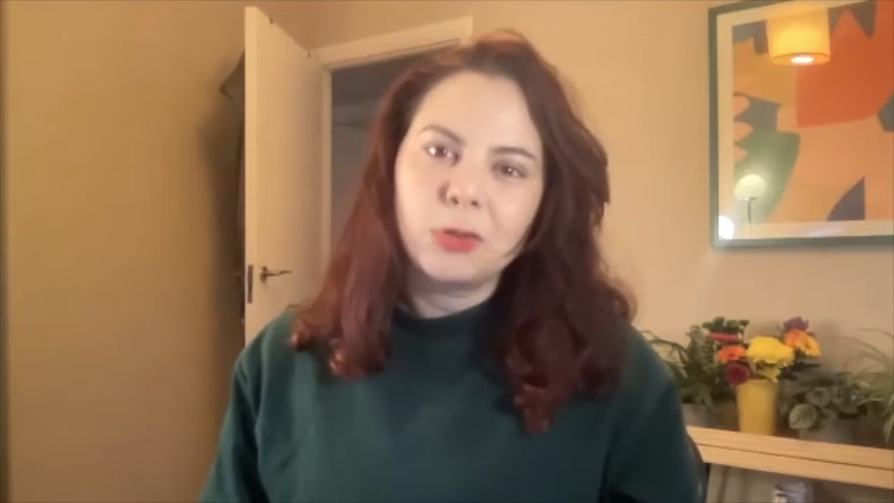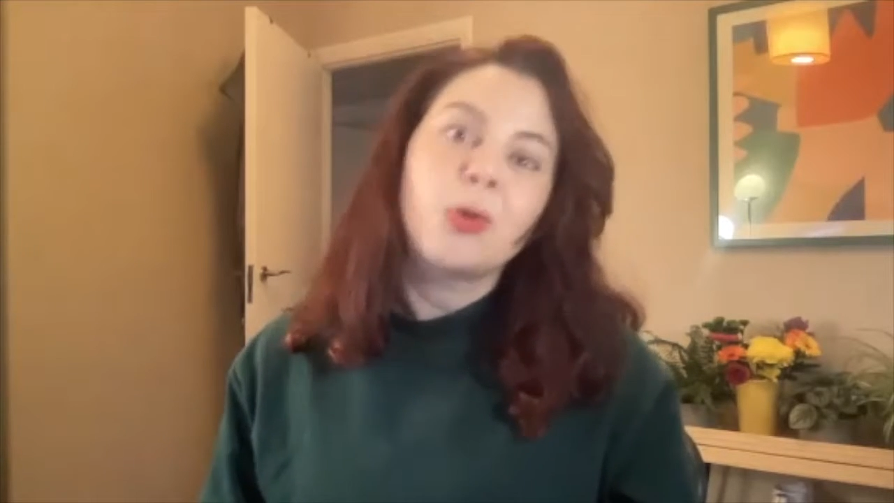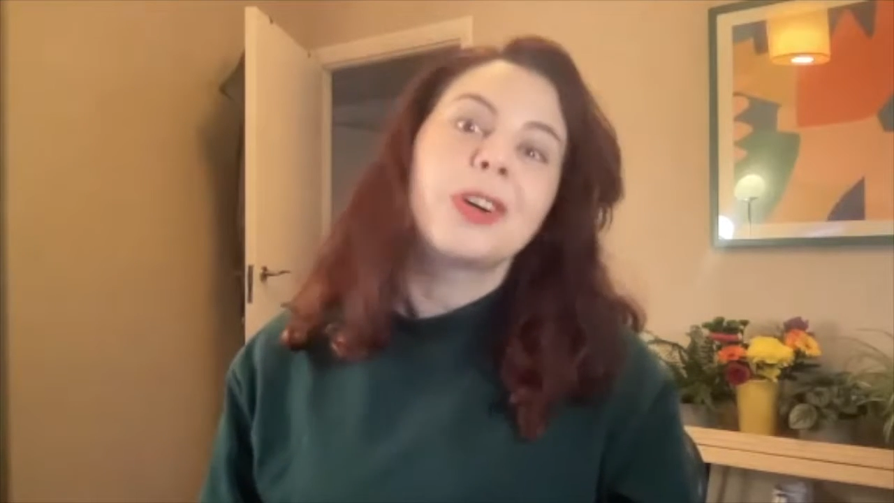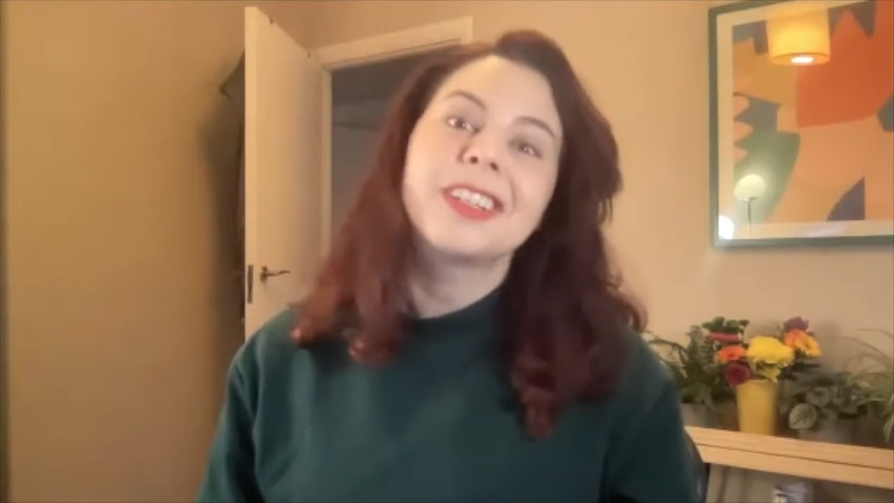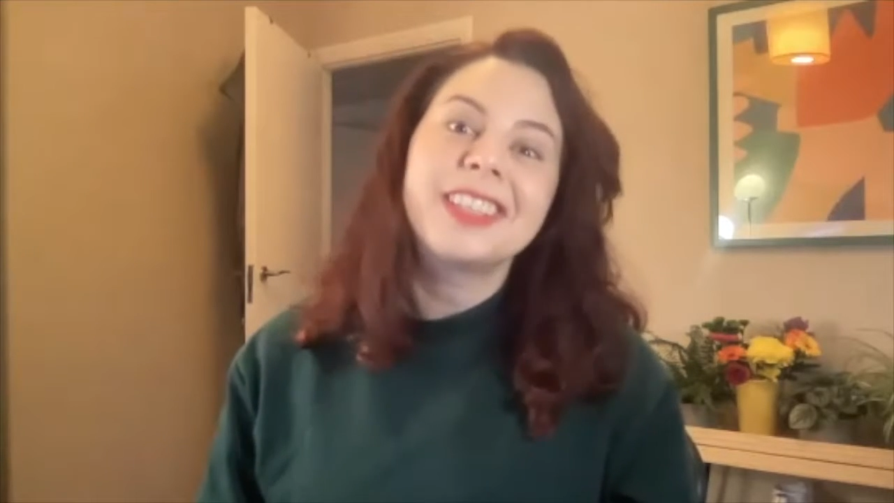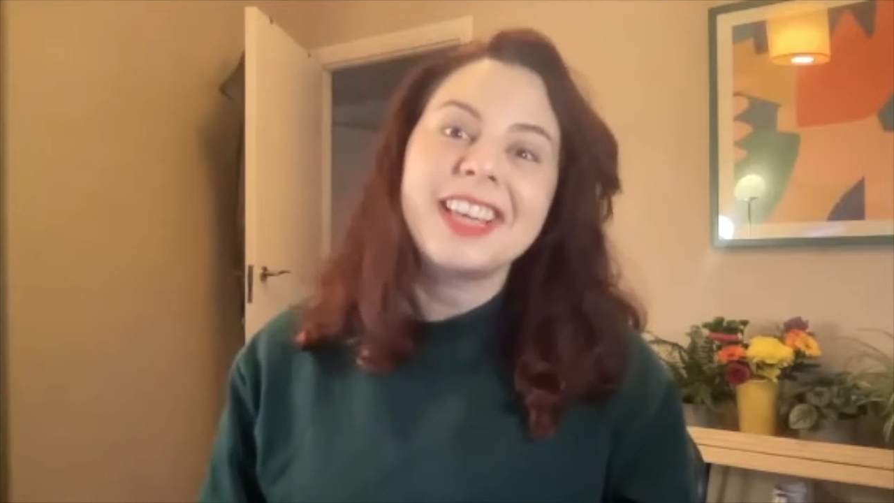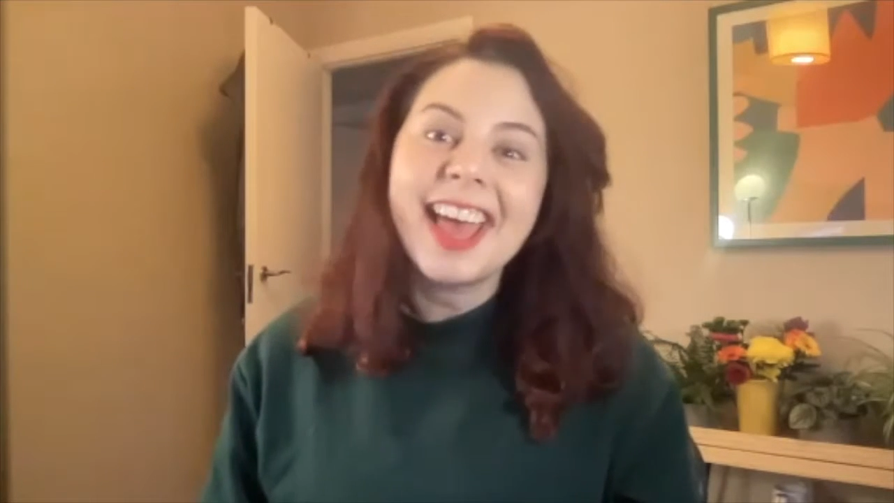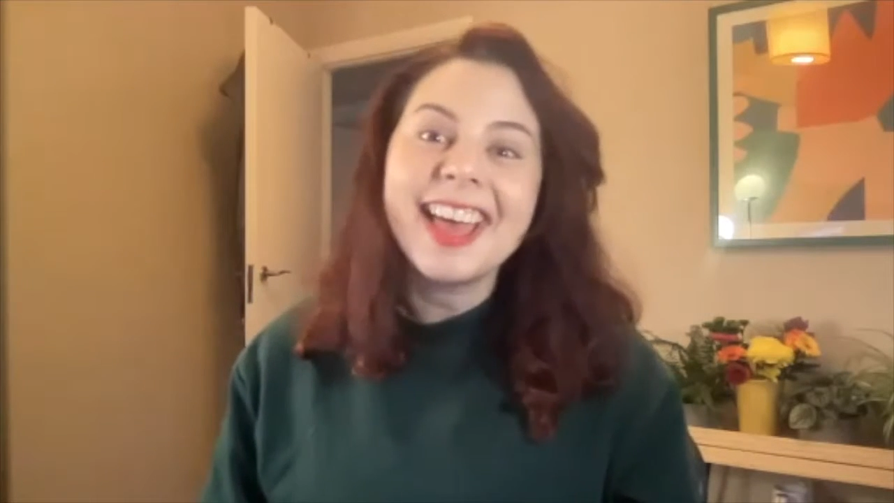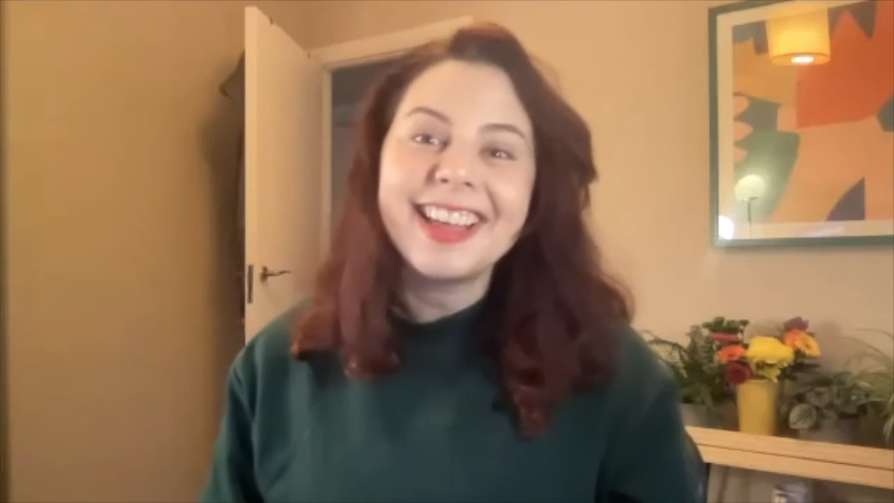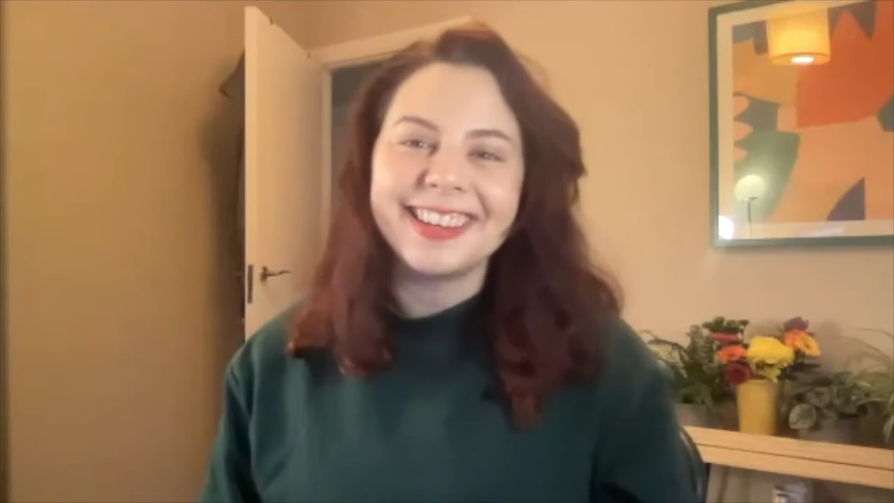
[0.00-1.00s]
towards the
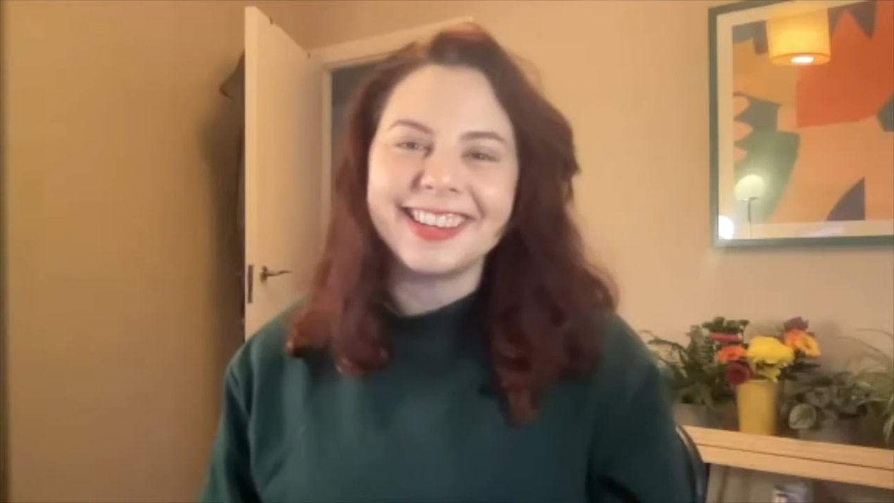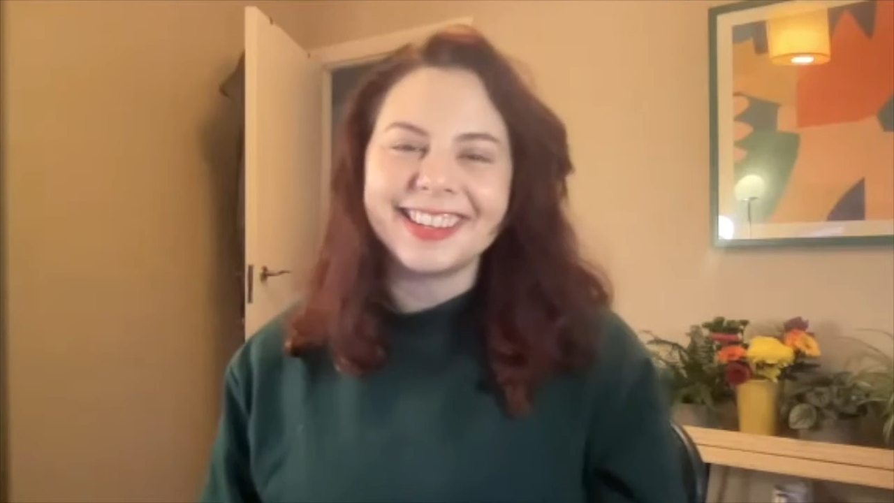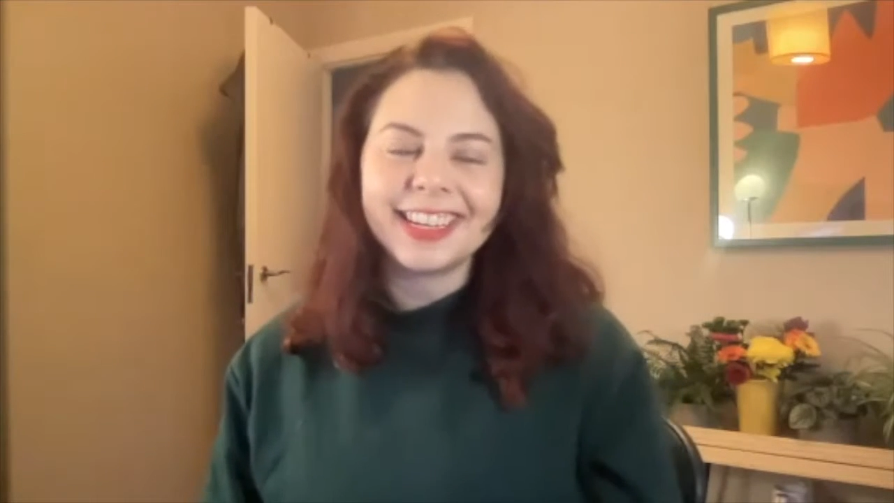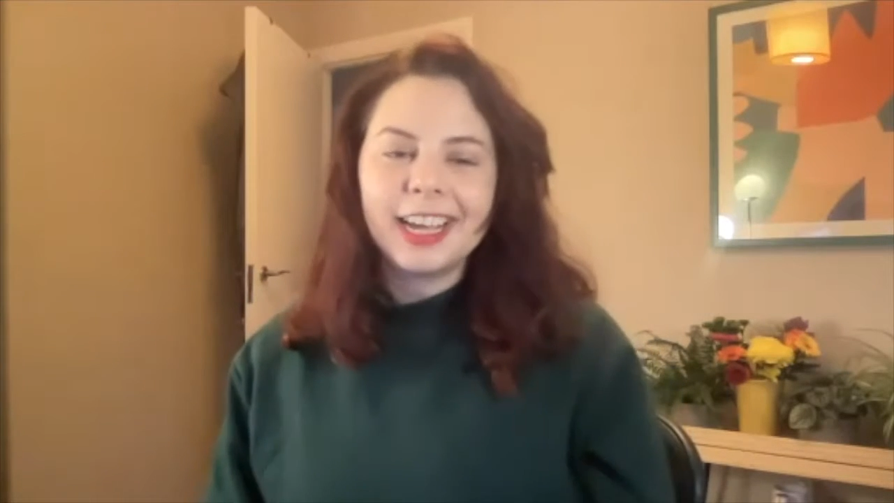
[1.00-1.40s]
end